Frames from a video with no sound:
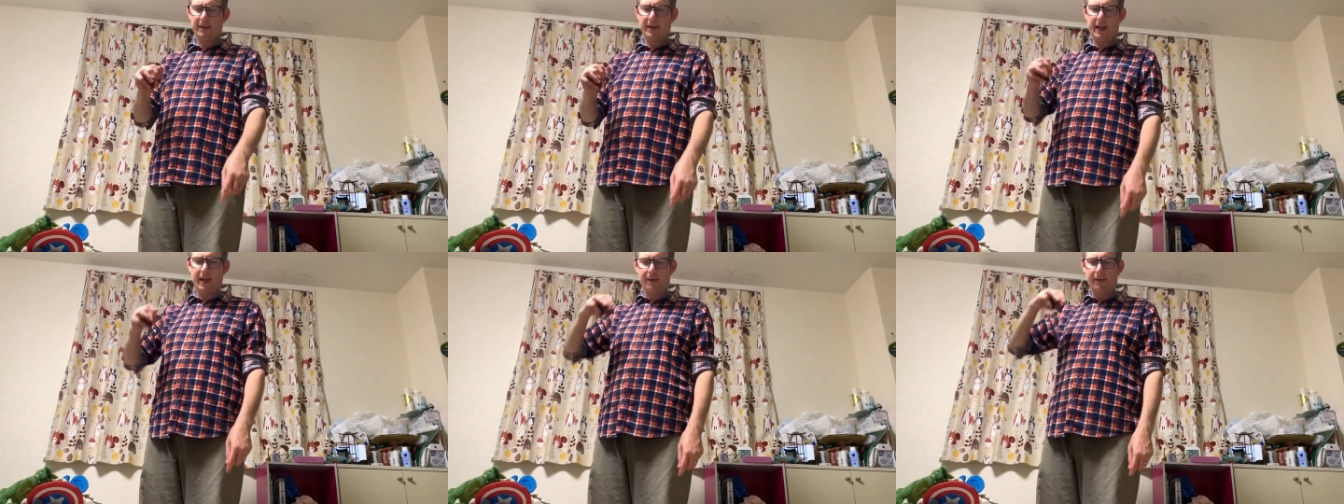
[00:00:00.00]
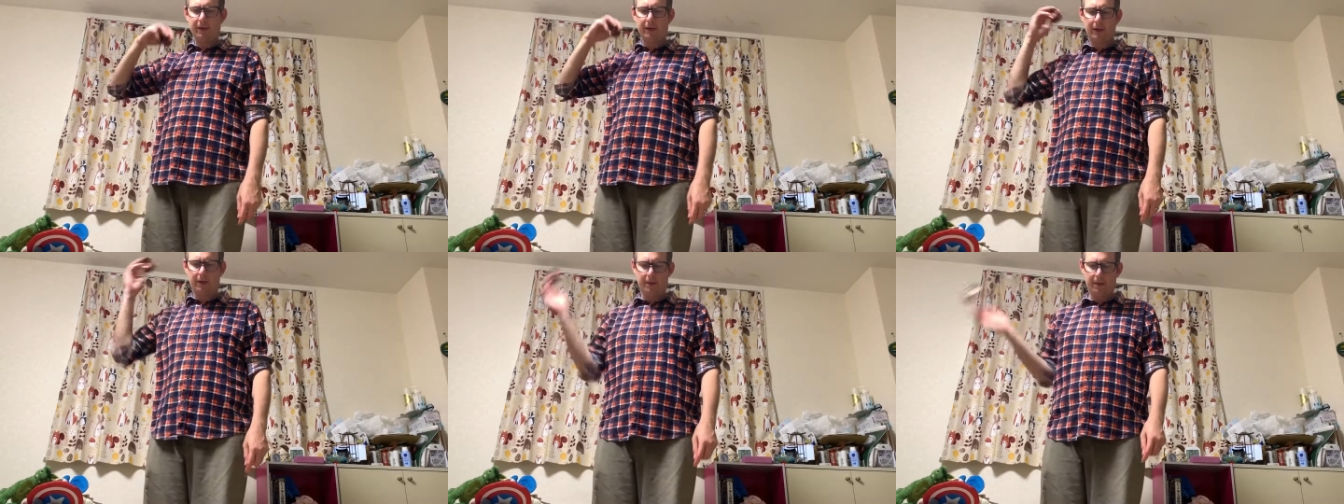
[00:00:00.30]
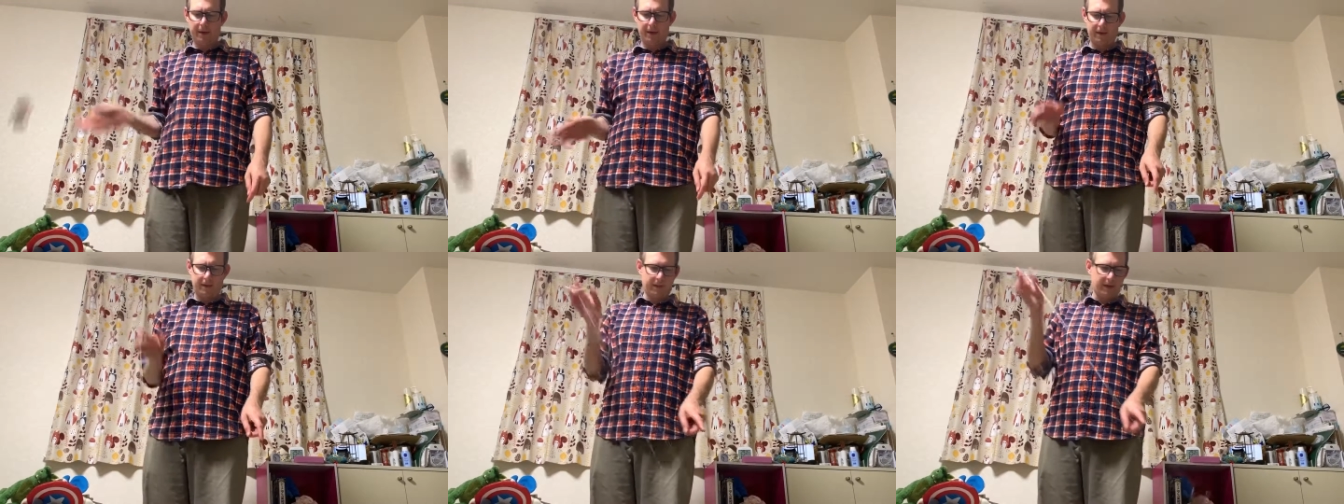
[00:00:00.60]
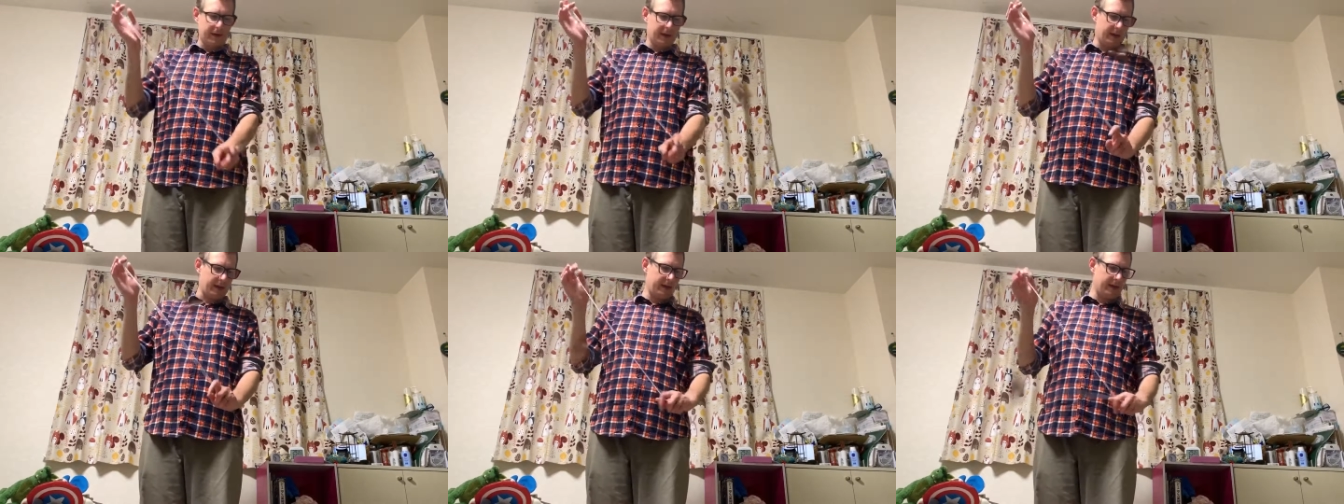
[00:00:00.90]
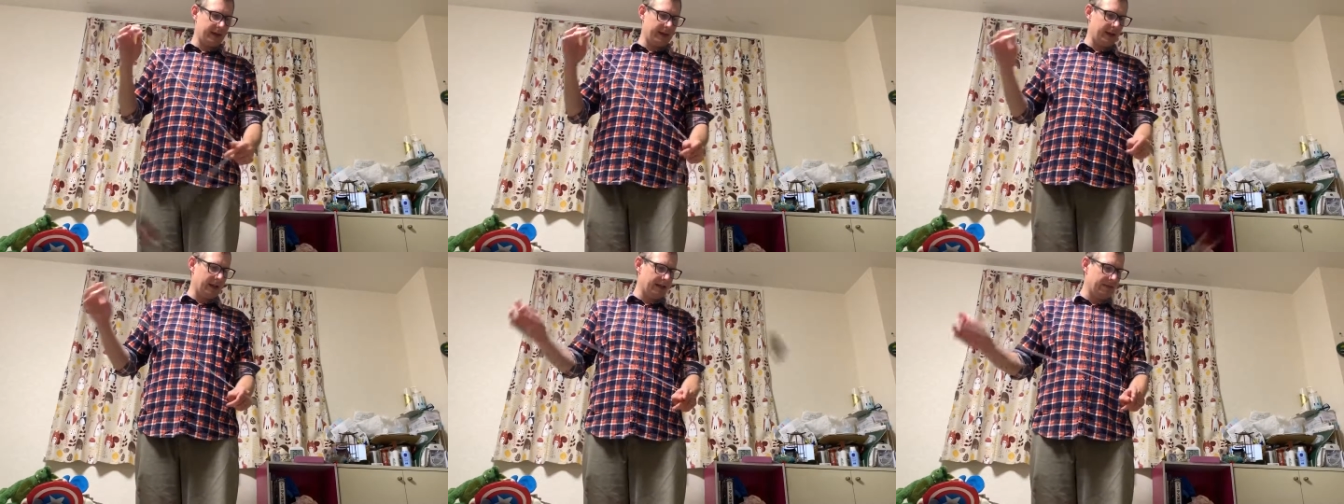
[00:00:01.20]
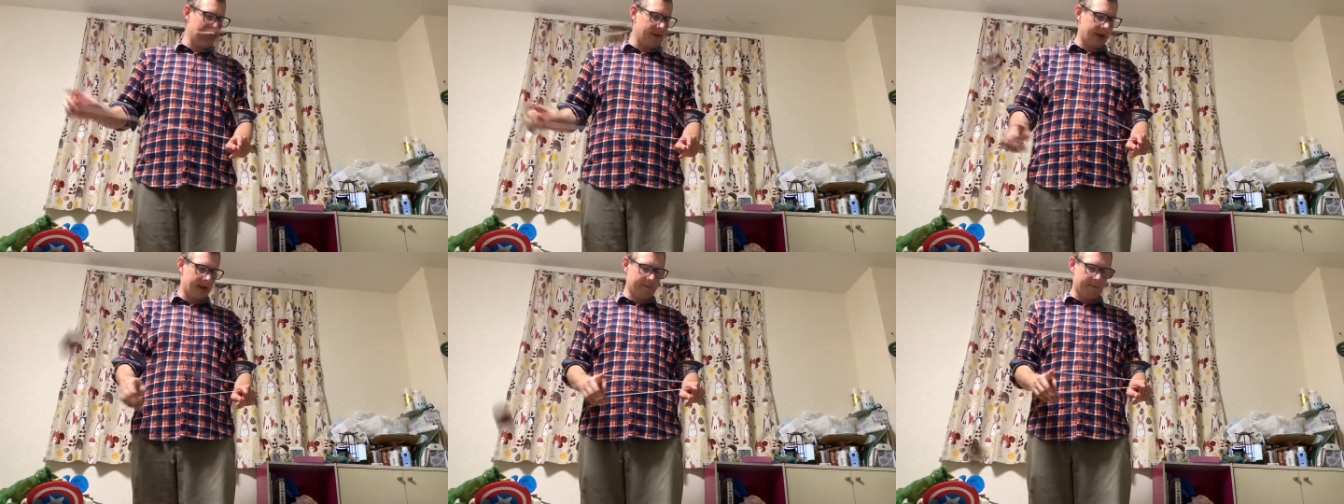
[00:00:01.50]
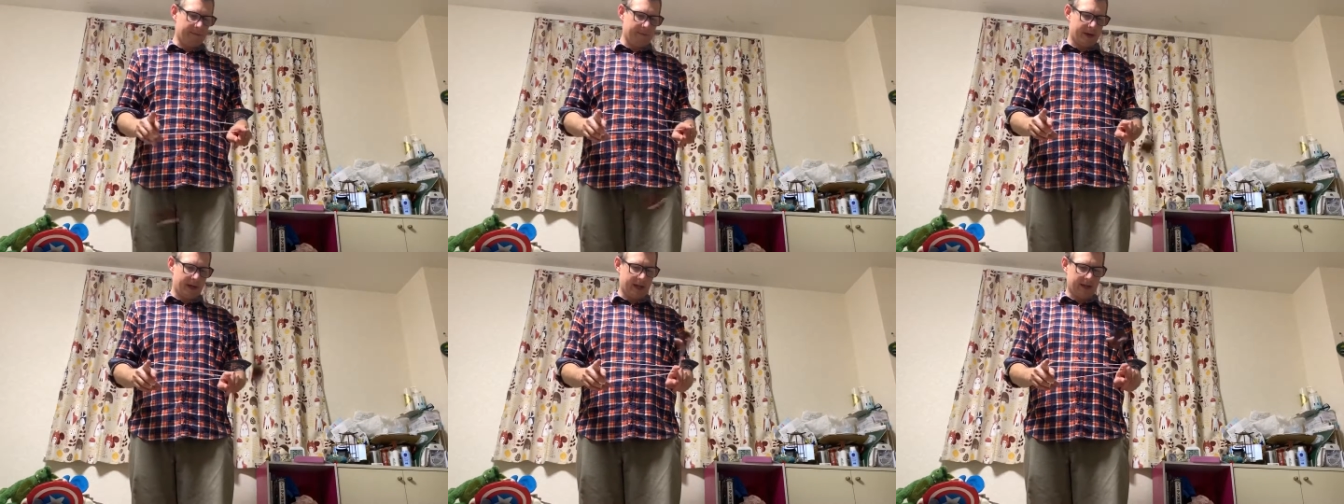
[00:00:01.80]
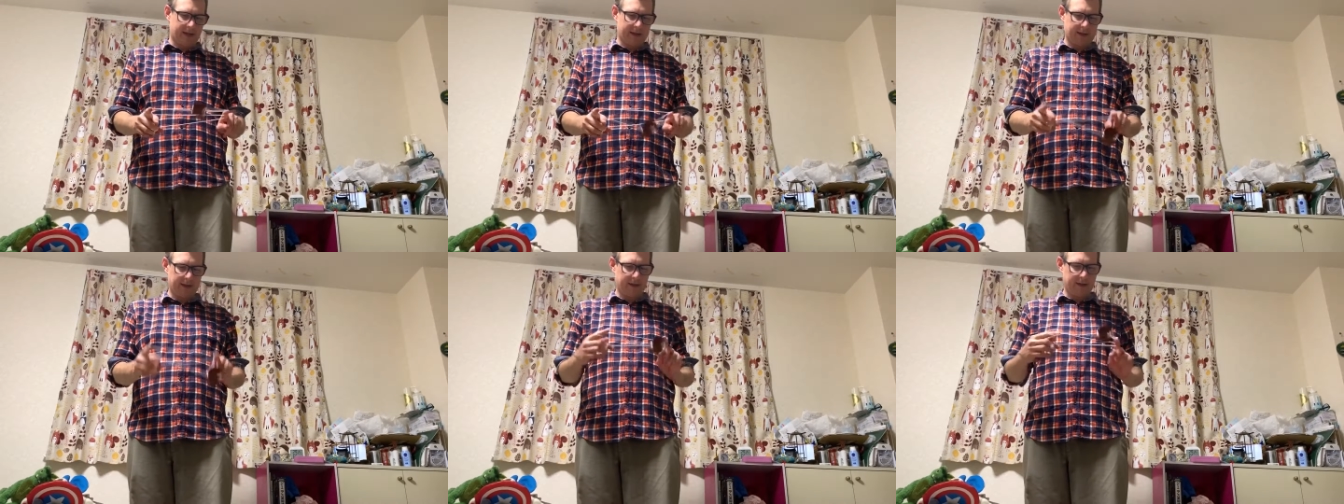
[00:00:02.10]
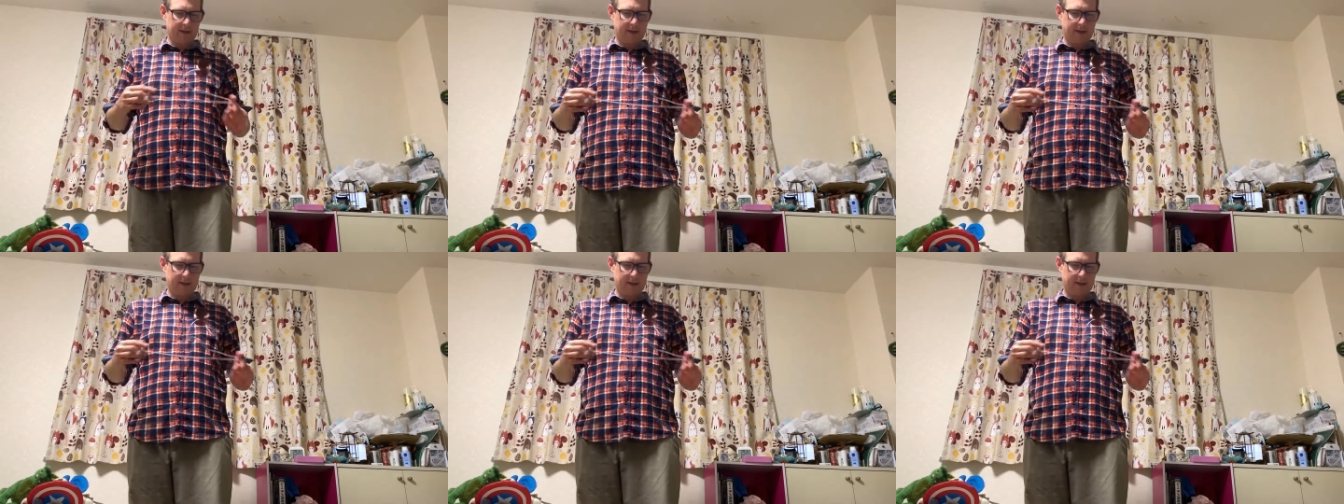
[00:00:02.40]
to have a little bit of a nail vibe, but